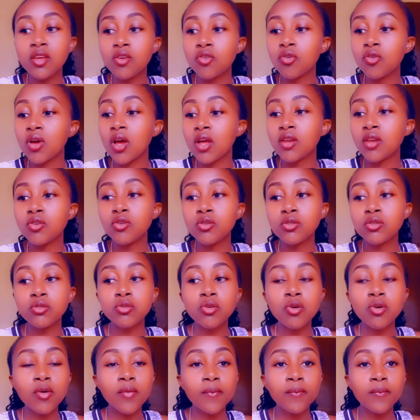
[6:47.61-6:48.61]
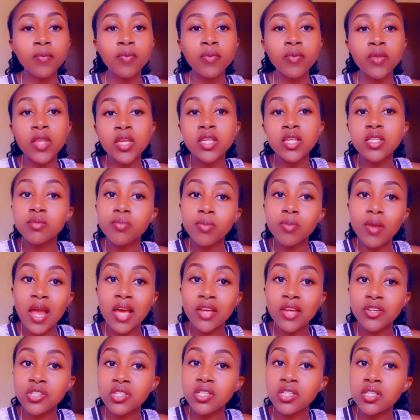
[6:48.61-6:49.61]
You can also
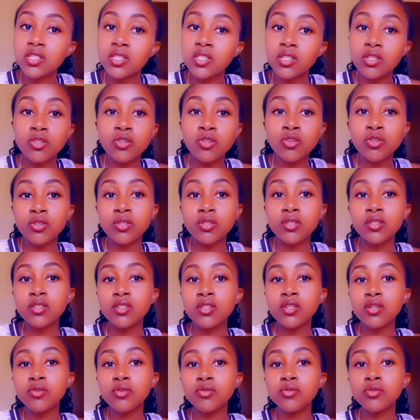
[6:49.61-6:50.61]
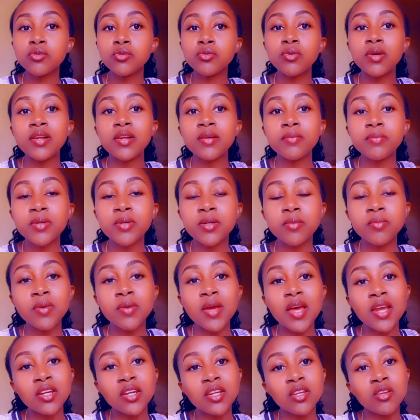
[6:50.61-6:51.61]
splash it in your stews while
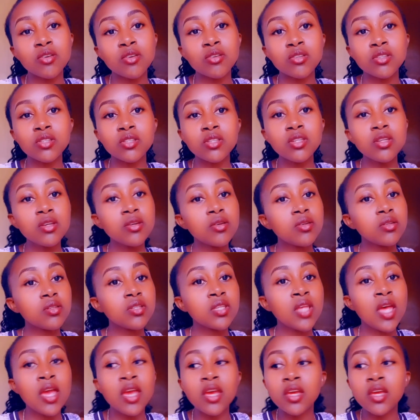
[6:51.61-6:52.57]
preparing your stews.